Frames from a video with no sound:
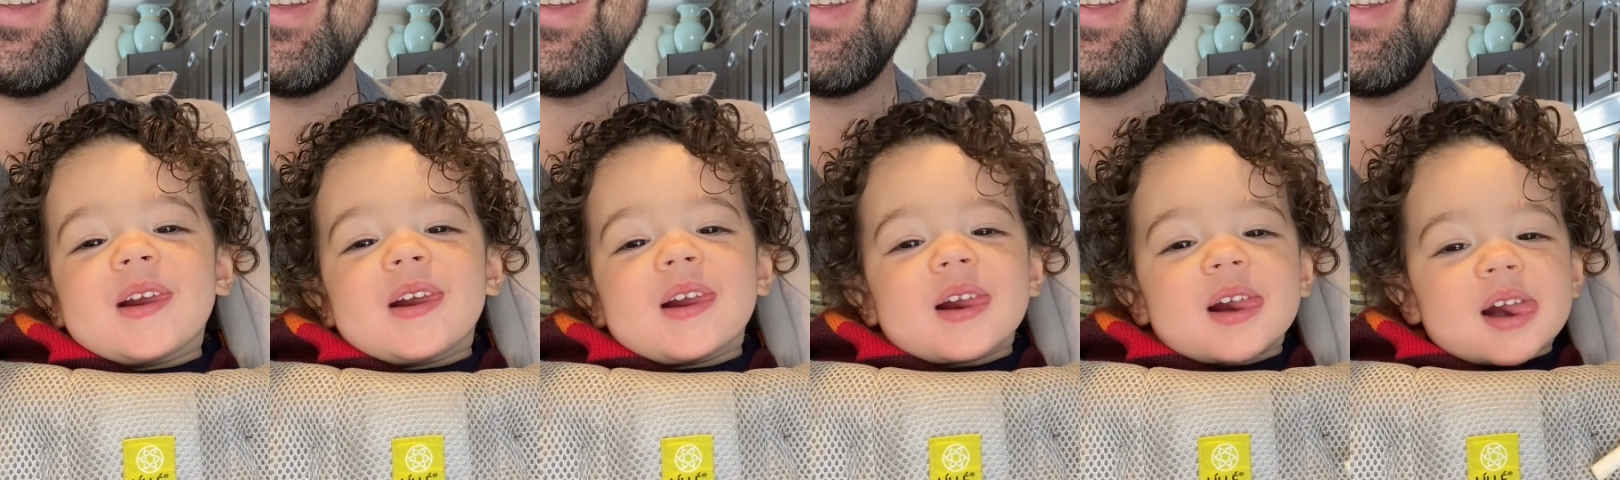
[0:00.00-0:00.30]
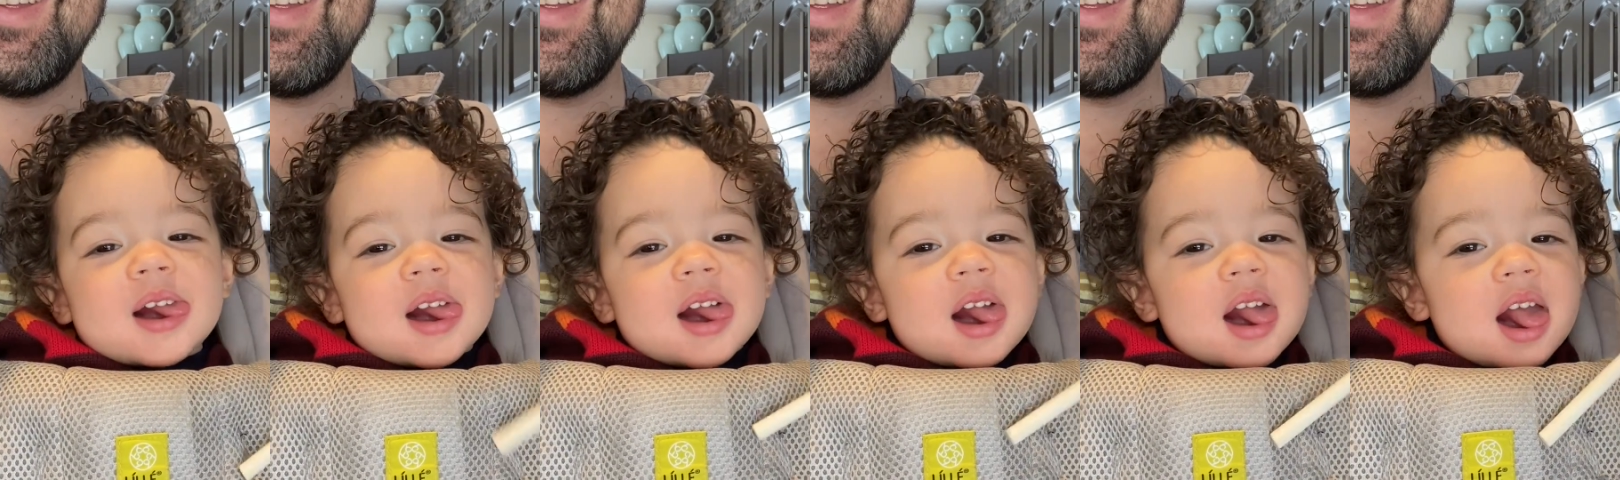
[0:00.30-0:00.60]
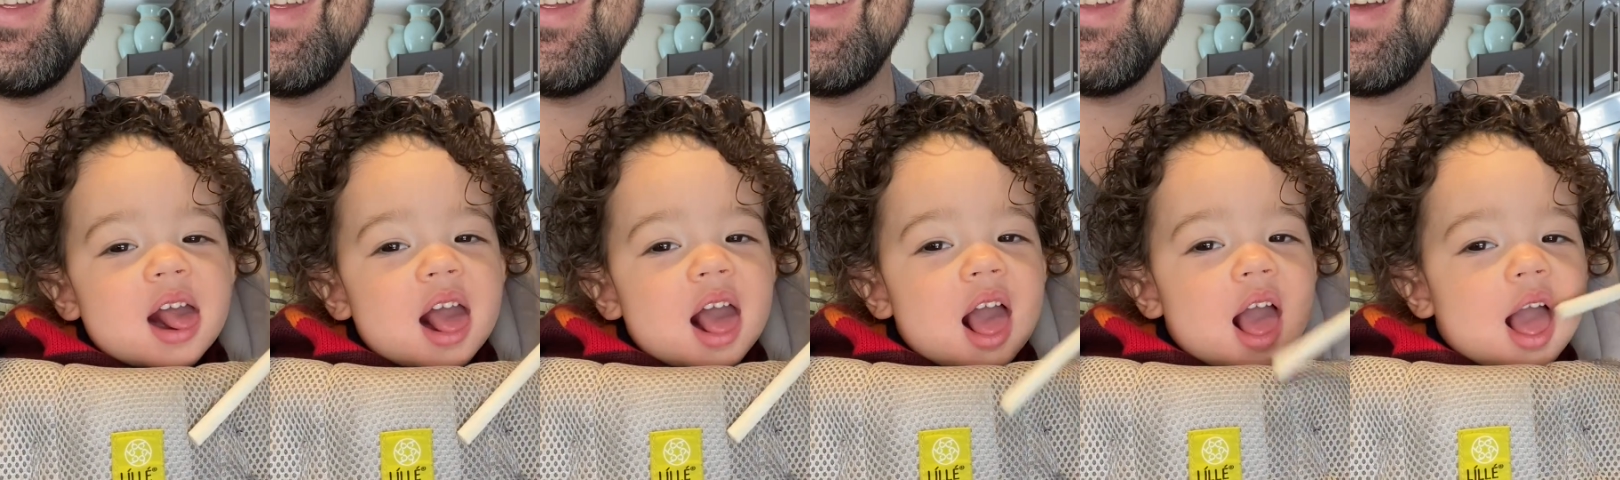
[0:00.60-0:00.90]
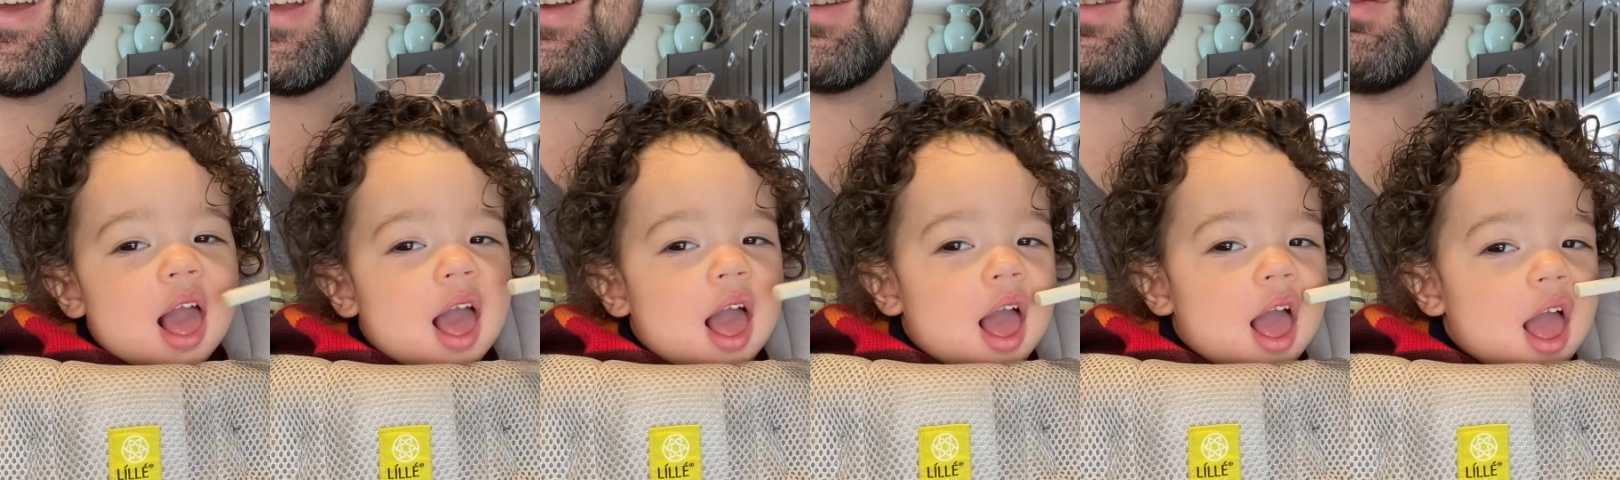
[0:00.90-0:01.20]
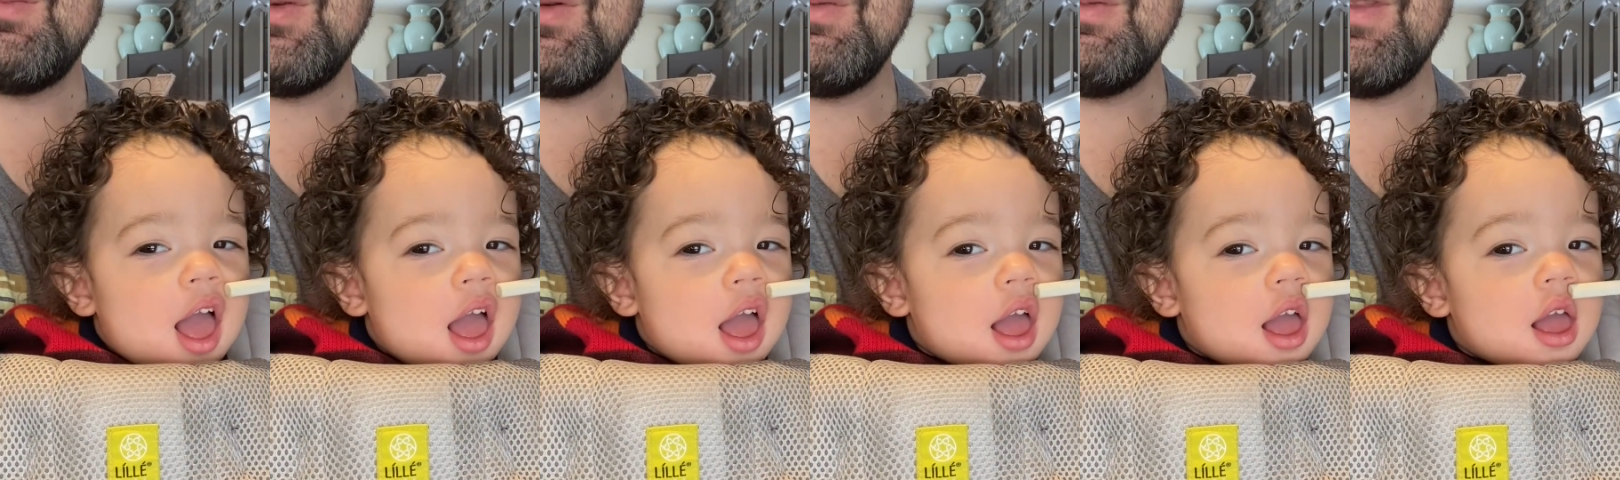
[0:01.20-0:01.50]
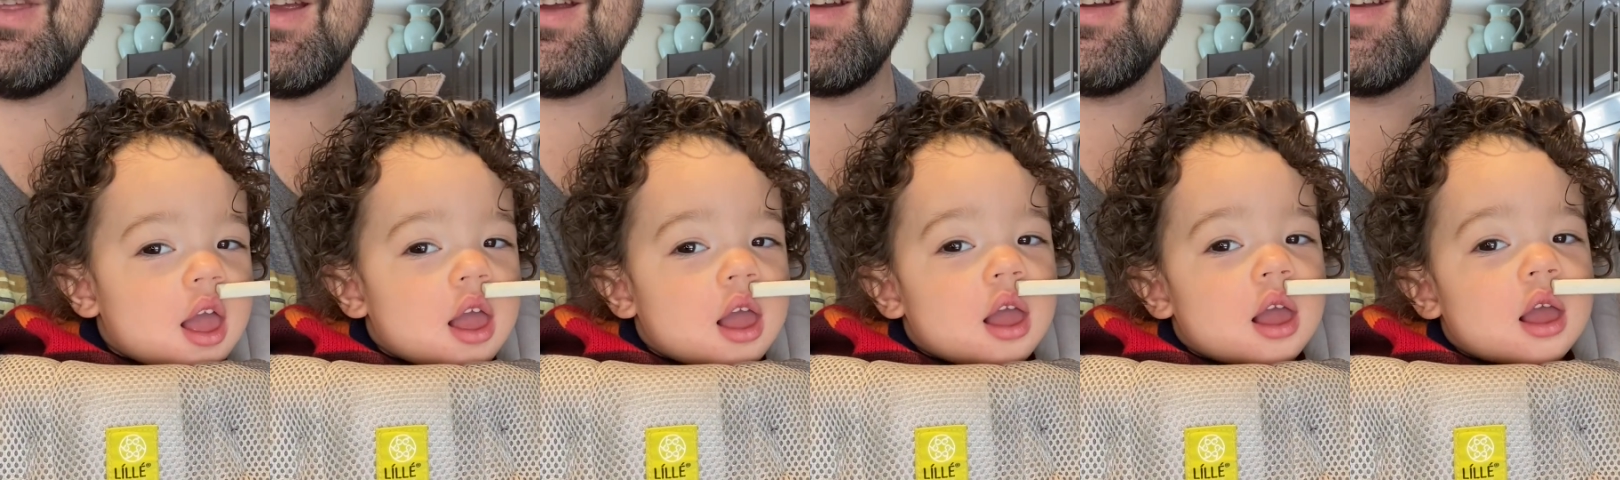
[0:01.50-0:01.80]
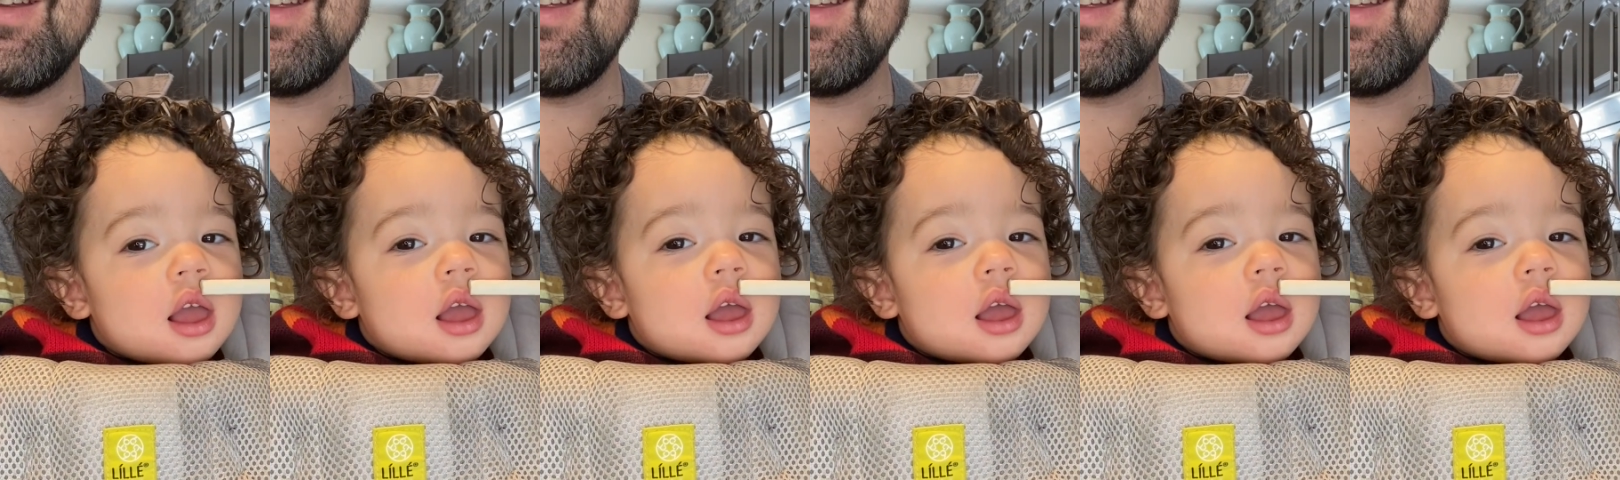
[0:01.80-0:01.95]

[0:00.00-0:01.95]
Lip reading: You got your spoon there.